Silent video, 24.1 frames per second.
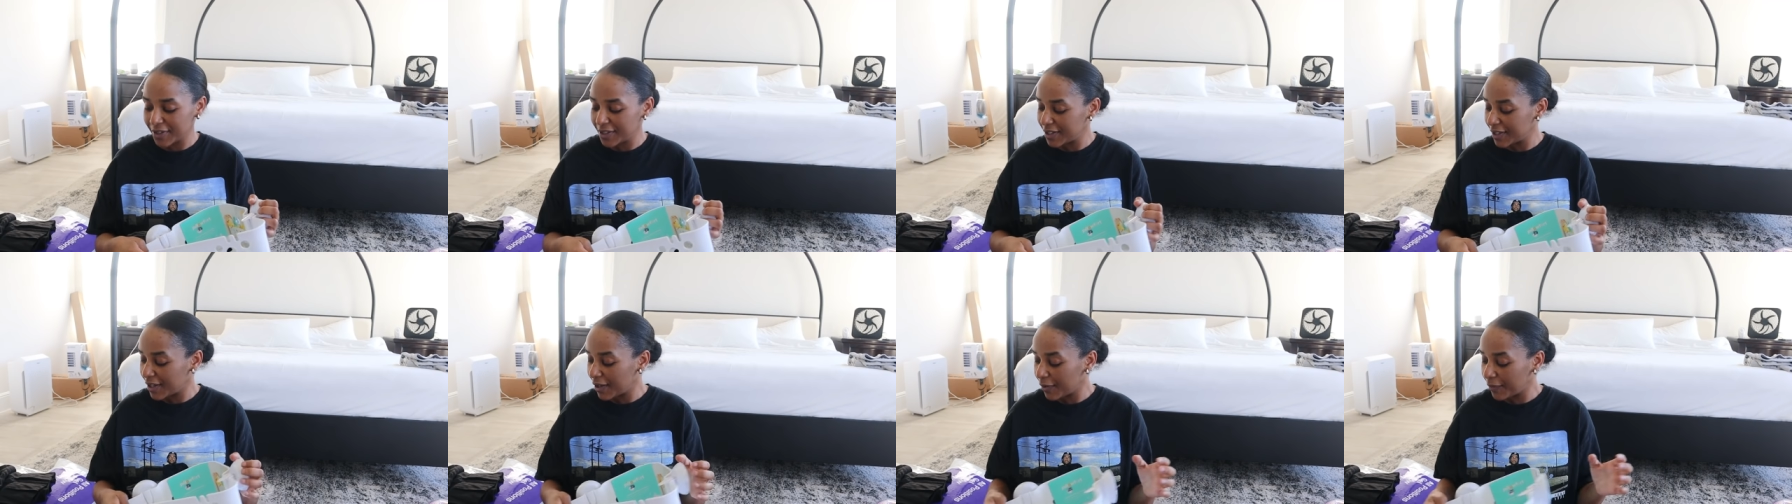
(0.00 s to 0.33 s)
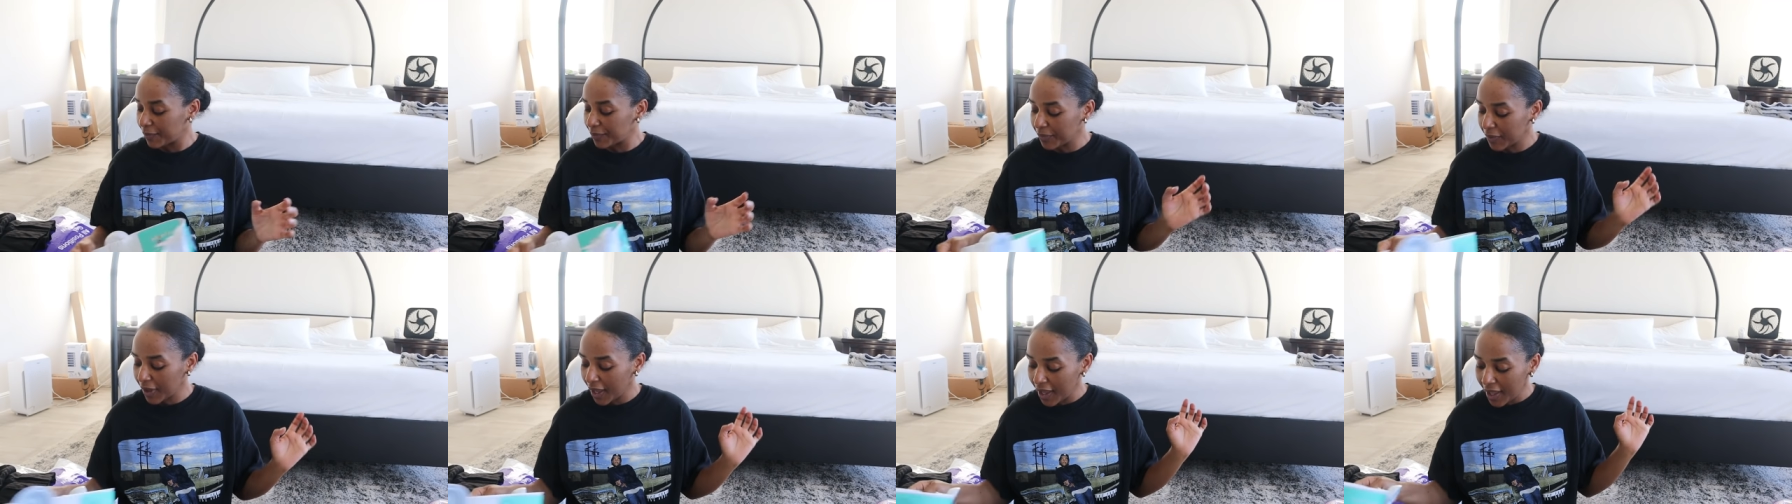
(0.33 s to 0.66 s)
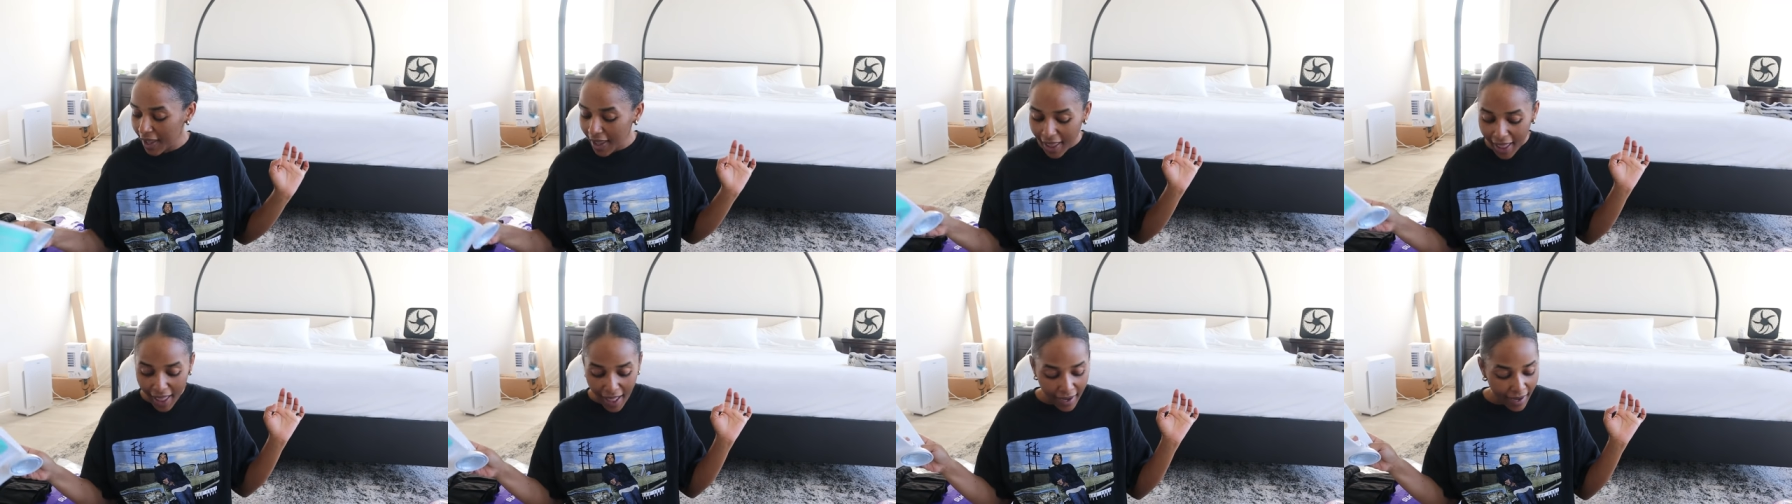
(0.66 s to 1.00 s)
So
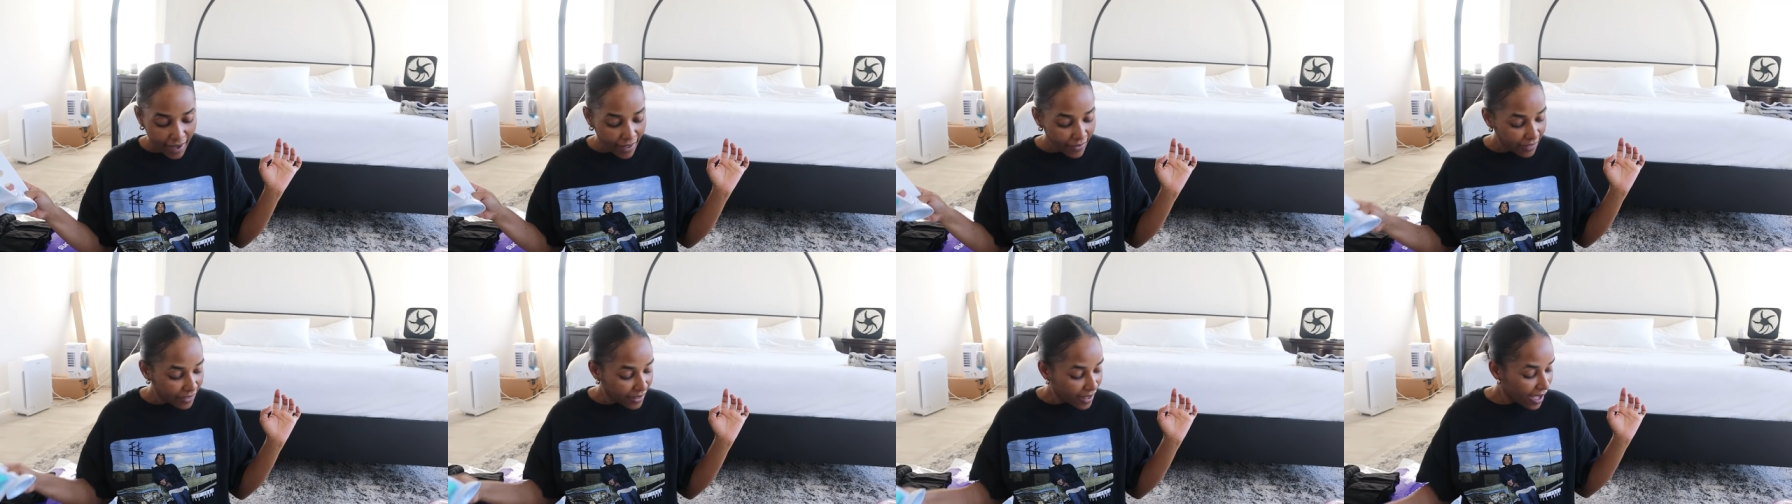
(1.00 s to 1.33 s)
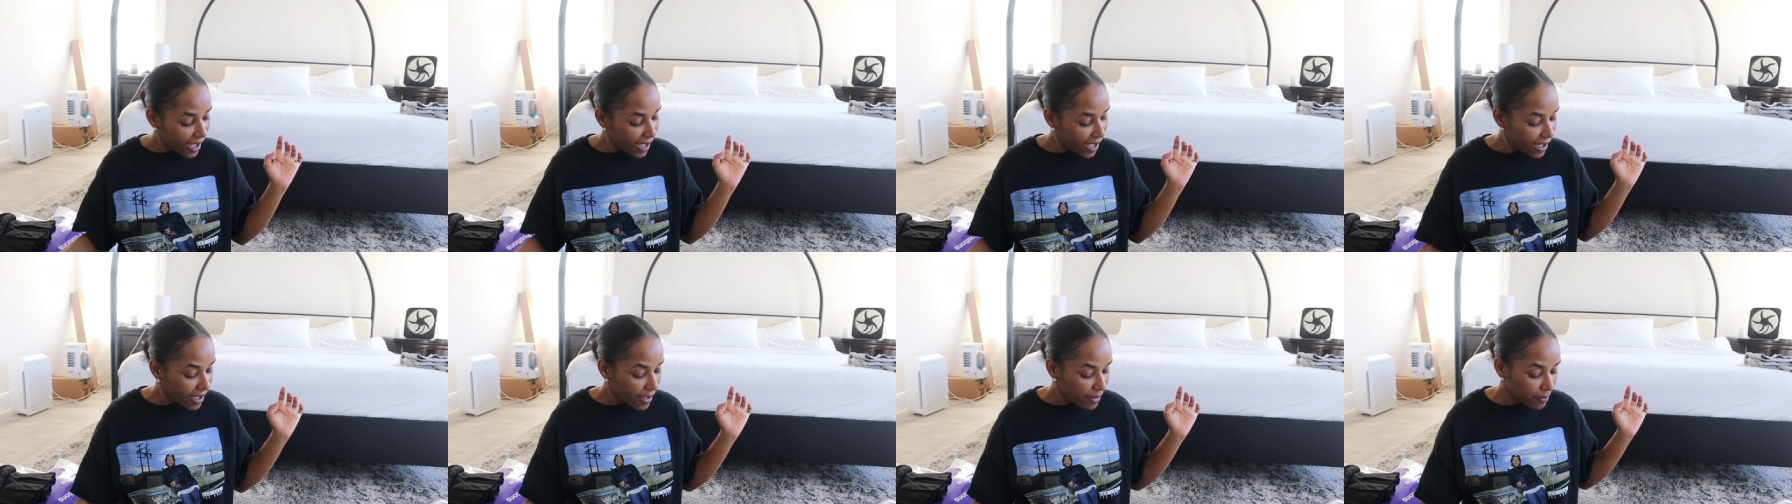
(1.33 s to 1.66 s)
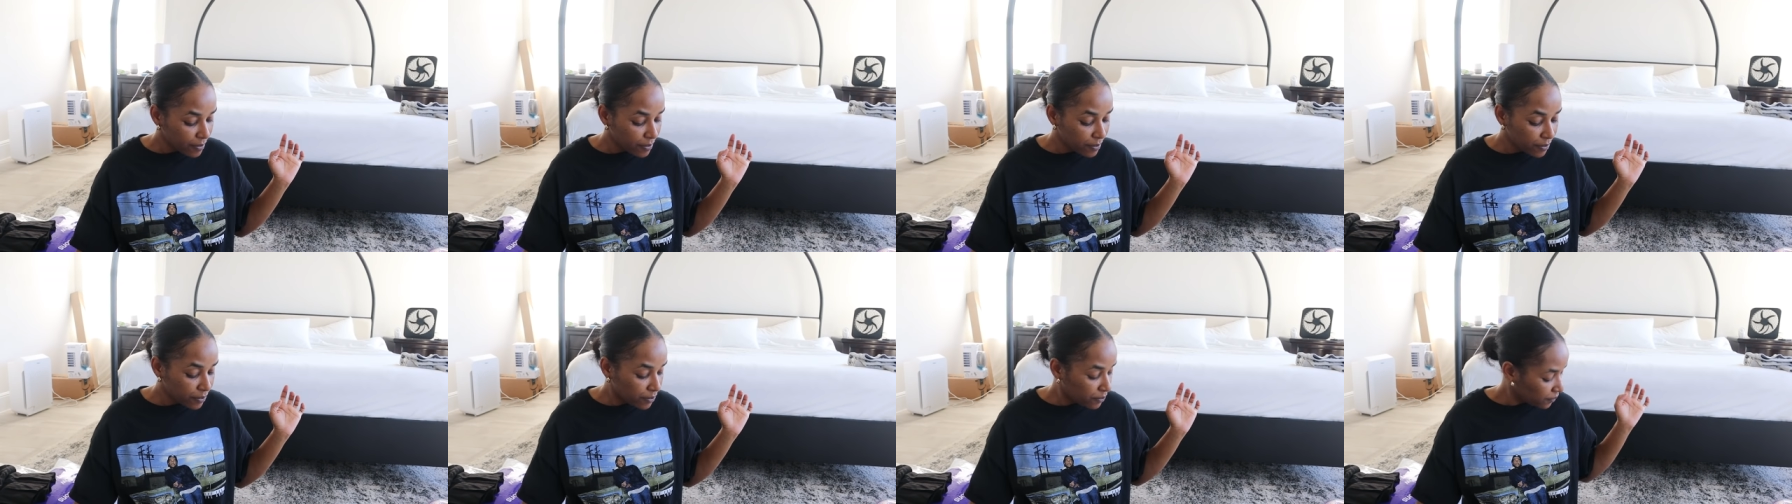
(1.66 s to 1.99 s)
I got
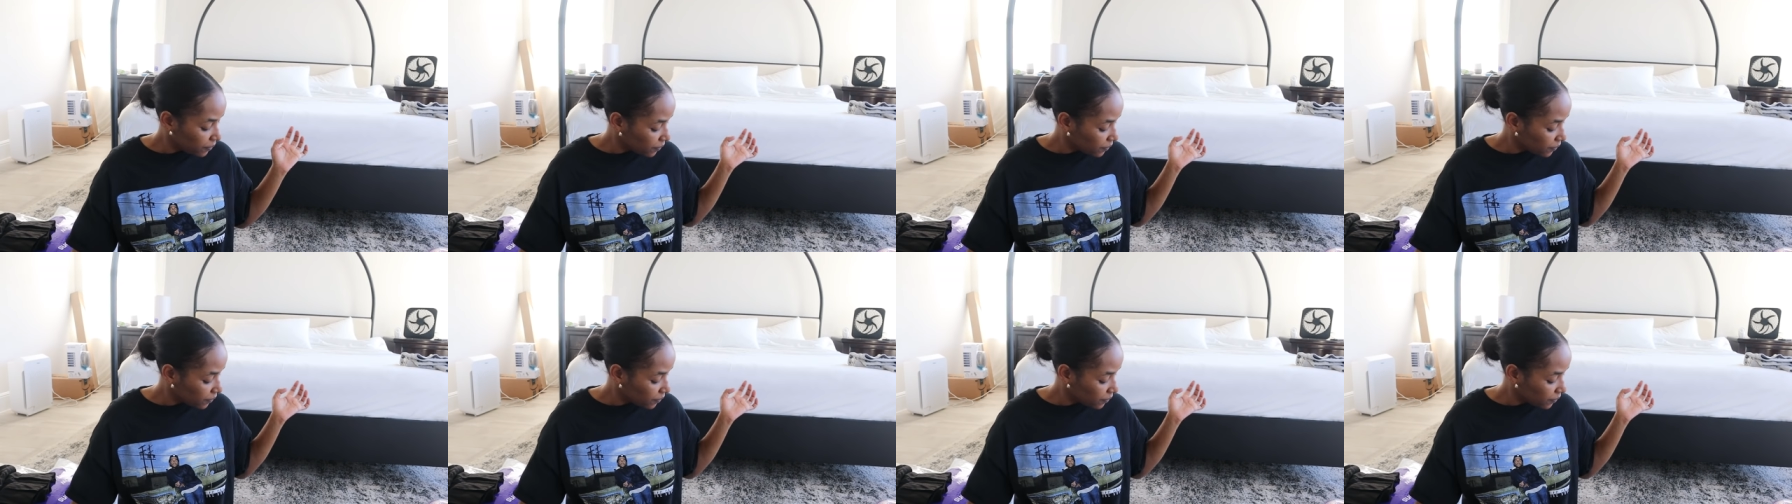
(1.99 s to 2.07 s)
that.